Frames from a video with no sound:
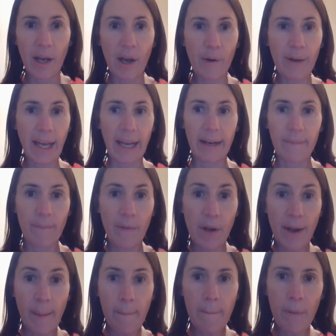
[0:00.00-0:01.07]
Okay,
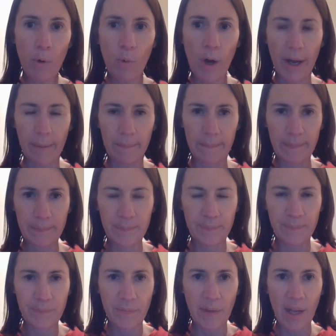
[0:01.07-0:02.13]
number one,
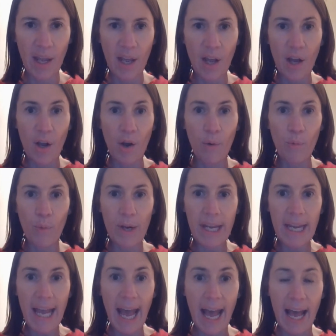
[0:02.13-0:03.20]

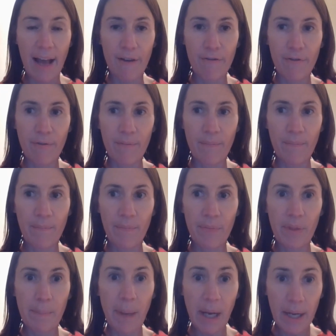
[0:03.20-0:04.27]
we have
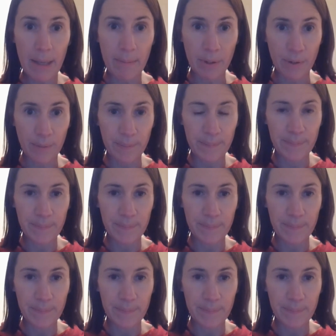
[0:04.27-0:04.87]
the Bible.